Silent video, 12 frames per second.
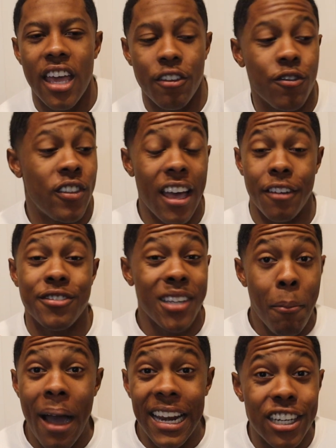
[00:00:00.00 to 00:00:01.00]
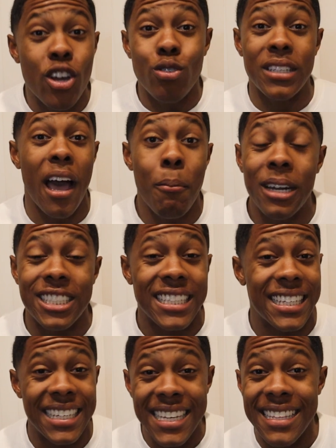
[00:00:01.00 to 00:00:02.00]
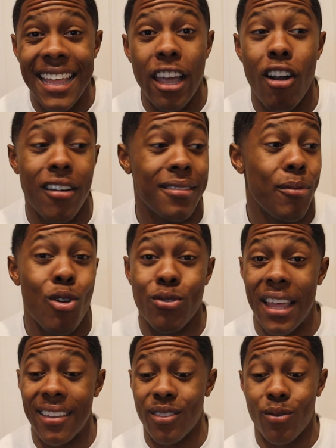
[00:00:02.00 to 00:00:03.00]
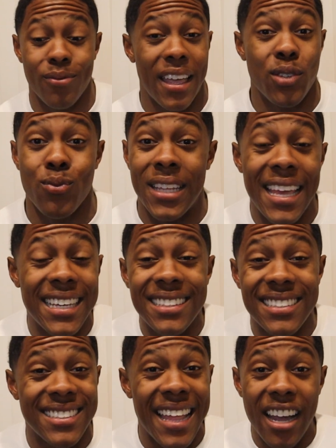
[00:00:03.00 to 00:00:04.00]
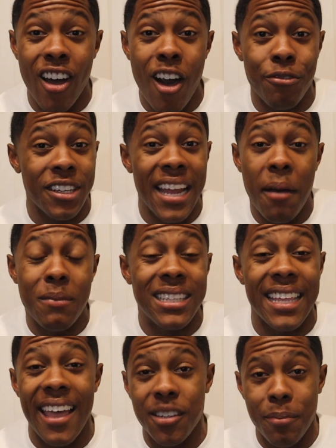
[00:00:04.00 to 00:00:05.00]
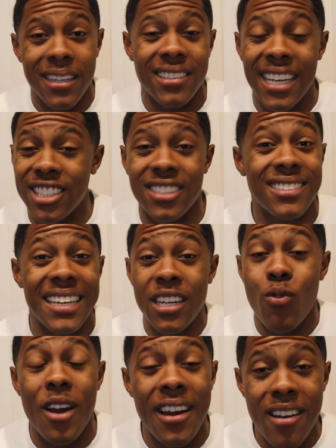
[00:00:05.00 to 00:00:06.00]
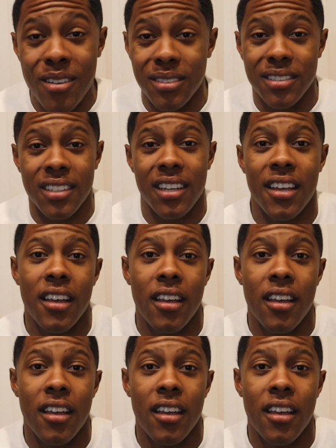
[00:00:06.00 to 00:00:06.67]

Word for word: if if somebody knows how much in need they are bro that's that's when they get to slack off and not meet the expectations anywhere else